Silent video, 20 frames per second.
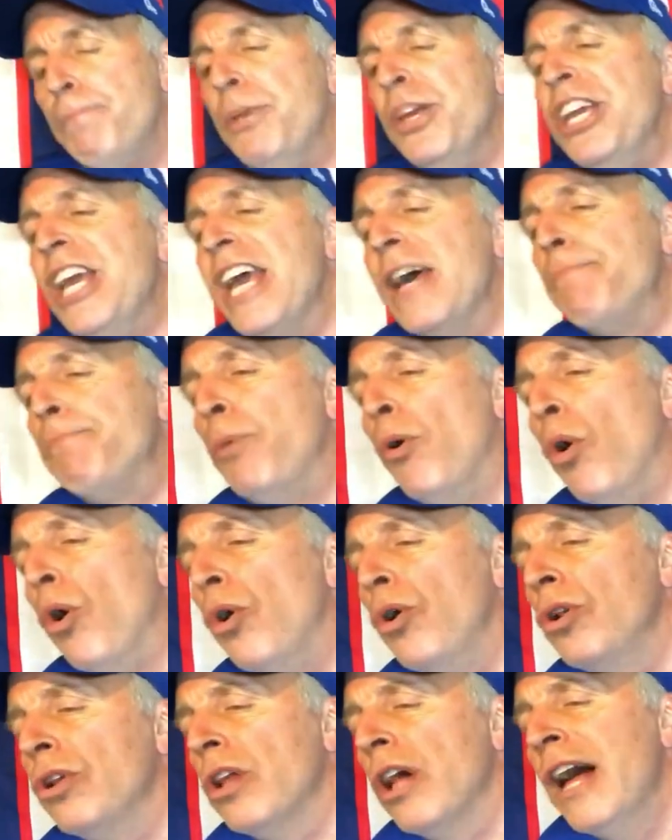Pierre
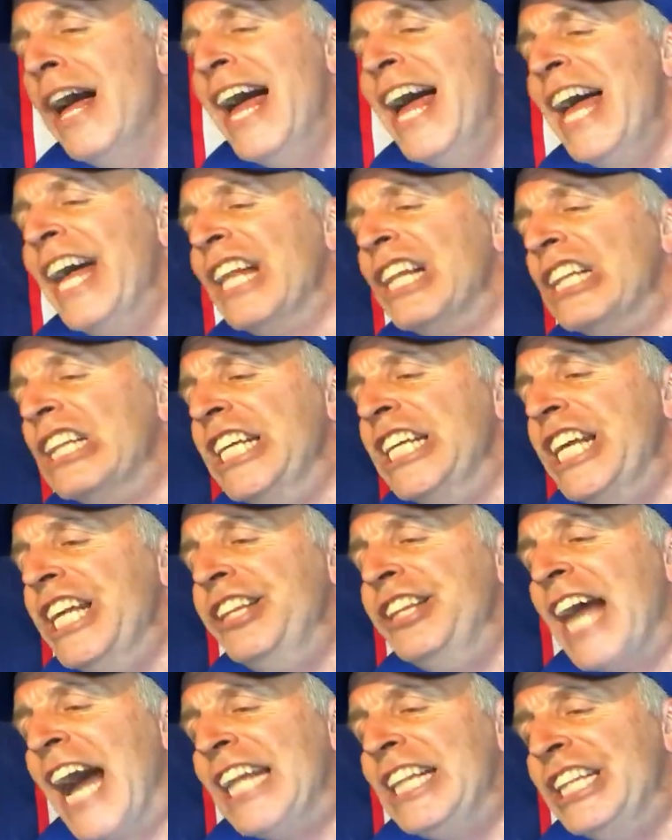Paul,
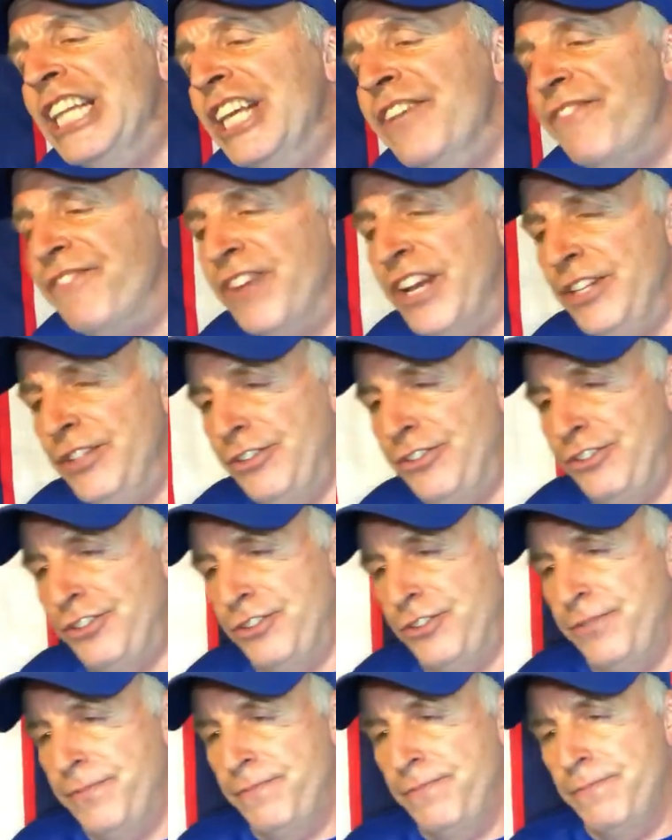lead that
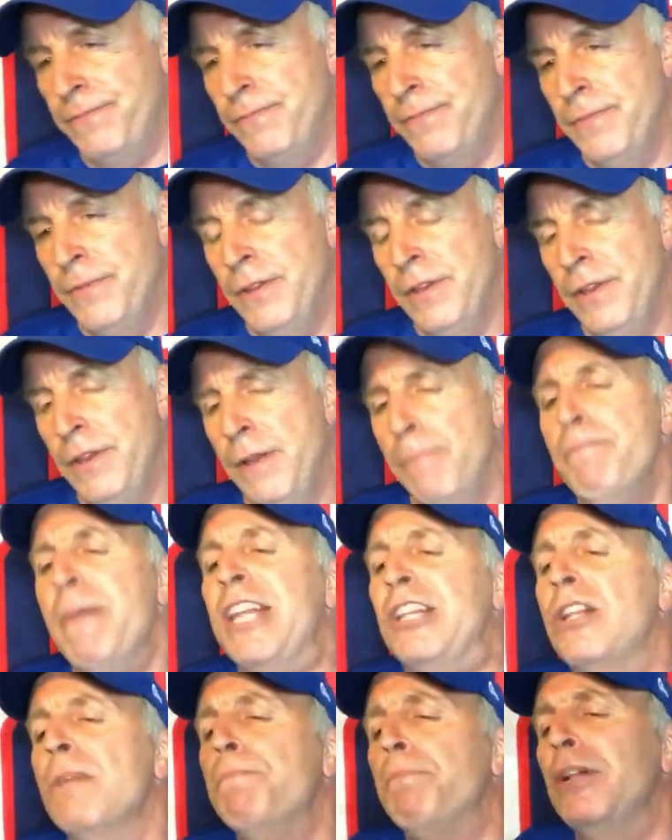defense.
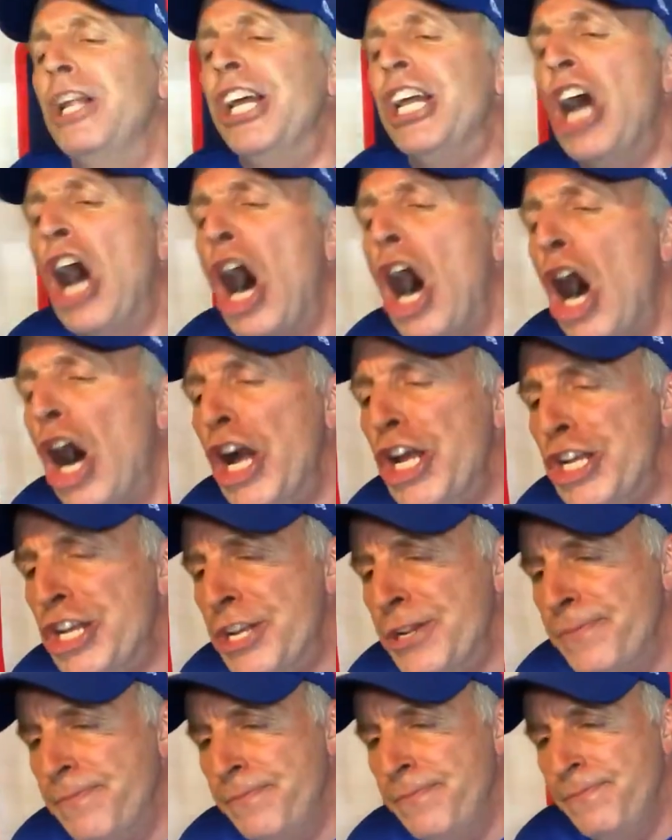Make them play hard.
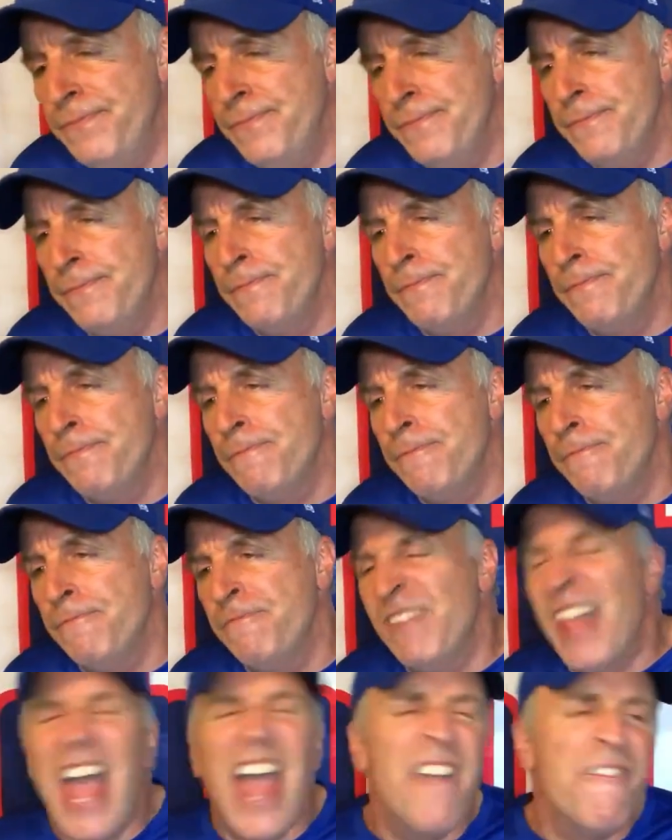
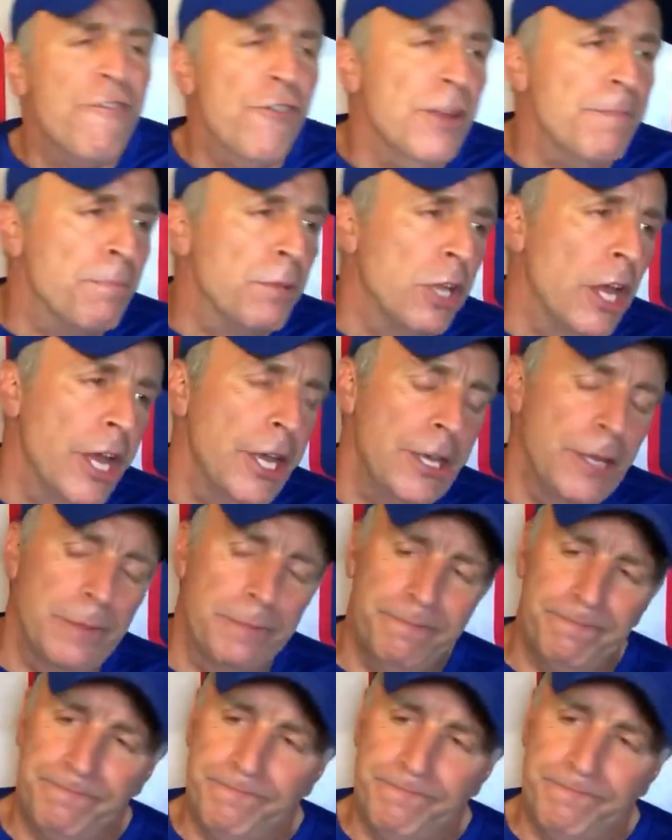Every play.